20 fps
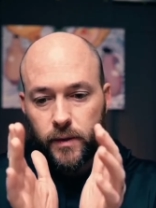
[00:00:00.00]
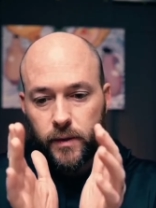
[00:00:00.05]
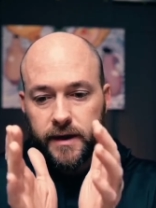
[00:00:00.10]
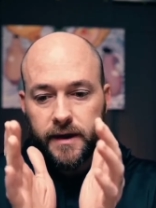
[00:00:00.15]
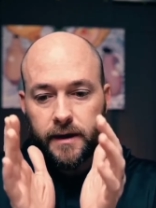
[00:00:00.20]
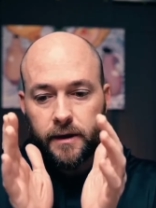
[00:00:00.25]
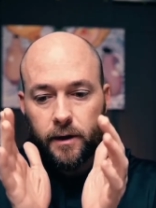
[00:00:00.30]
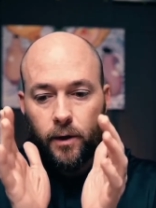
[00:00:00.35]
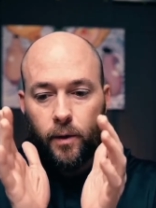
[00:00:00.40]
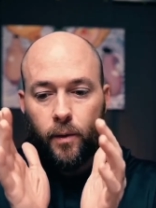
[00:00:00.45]
we
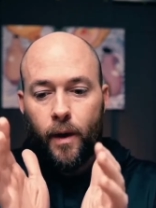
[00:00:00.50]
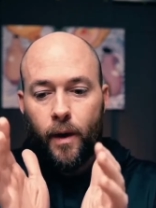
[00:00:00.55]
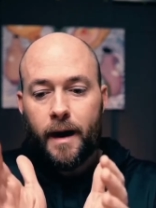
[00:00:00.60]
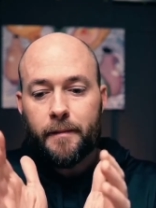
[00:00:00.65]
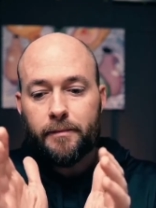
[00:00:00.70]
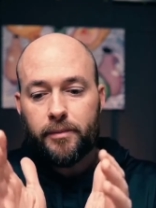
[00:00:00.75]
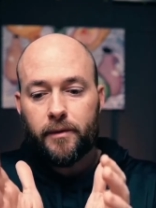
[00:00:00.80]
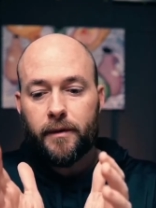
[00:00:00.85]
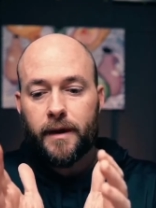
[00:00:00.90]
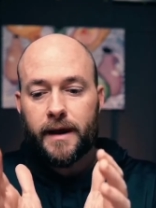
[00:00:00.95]
can
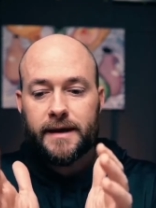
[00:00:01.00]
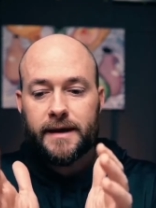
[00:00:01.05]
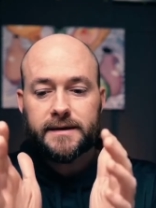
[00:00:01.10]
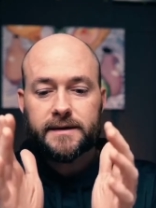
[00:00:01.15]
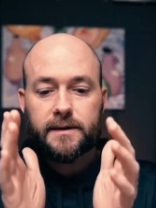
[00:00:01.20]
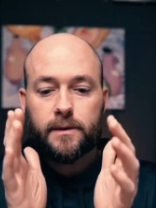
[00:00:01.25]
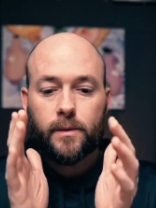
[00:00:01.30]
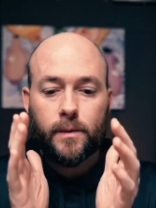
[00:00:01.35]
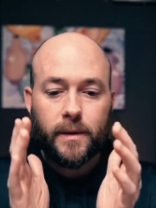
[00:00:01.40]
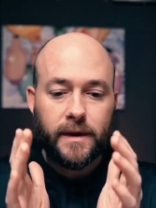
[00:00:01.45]
cooperate
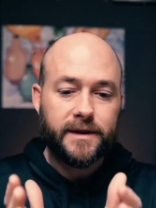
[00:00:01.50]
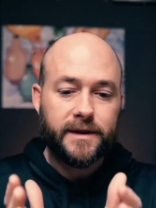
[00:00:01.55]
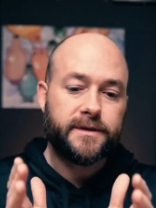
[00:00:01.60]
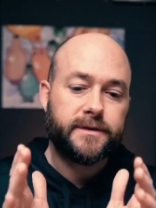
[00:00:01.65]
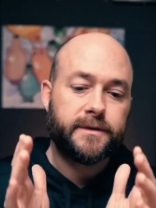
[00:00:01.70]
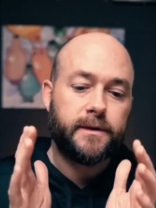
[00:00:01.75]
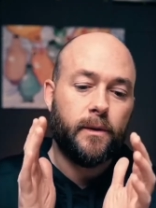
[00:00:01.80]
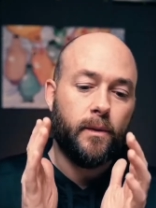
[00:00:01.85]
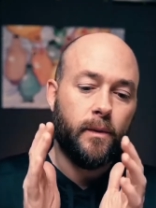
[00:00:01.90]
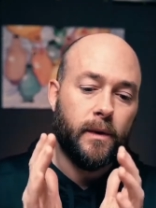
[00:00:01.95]

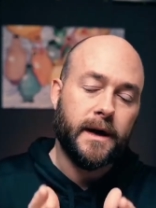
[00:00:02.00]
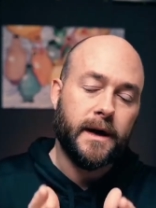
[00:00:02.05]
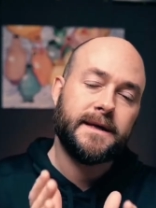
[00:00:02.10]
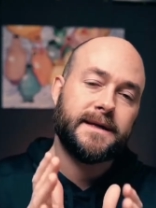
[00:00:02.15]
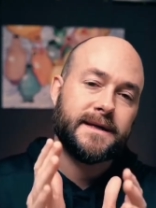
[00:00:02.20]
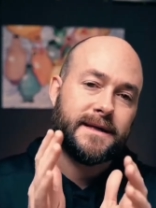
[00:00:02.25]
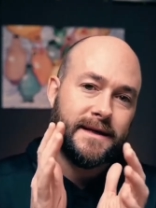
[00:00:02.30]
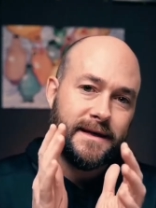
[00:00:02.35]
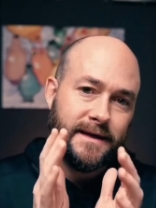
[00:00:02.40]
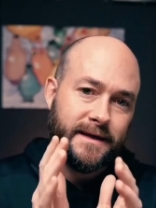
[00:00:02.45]
with
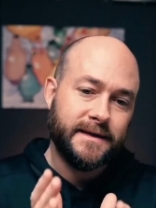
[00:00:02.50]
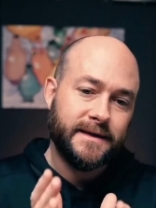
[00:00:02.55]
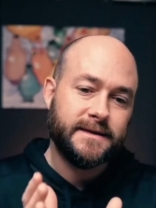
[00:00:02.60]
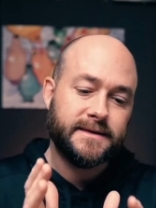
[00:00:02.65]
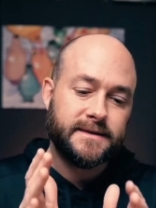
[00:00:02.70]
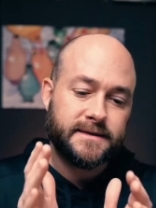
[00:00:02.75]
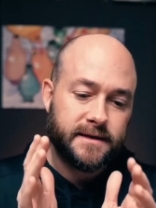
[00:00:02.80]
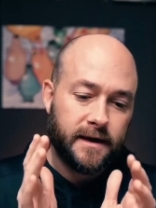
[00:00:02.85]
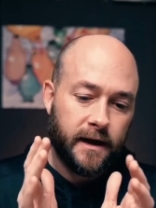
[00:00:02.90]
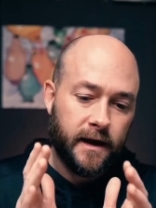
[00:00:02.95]
what
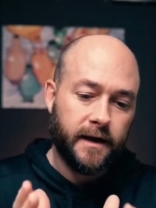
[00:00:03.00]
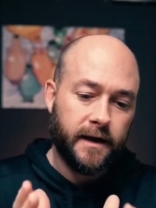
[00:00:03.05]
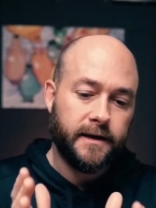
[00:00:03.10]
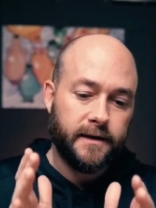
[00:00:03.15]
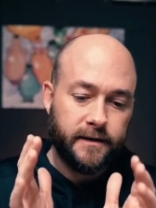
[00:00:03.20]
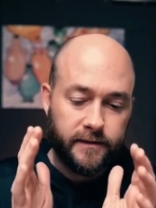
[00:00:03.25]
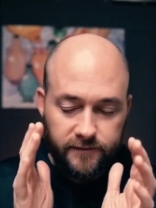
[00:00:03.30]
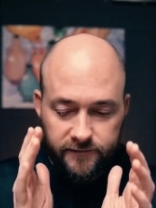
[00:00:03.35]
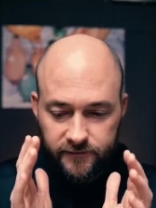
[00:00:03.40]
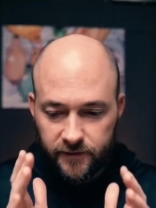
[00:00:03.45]
is
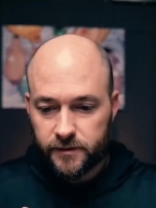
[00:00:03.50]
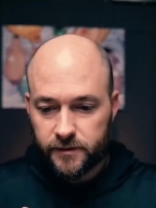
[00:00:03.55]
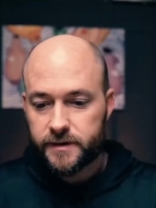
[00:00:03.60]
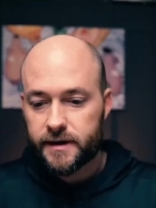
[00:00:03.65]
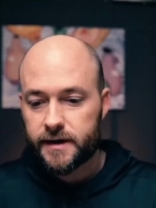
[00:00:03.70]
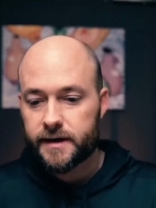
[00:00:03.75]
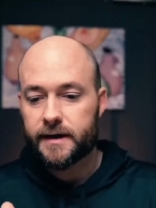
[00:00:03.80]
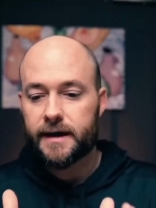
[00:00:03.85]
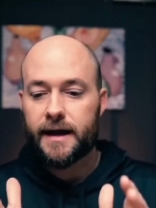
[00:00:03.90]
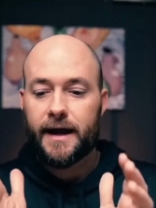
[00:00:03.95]

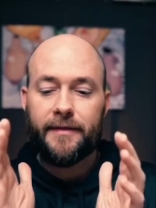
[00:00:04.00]
unfolding.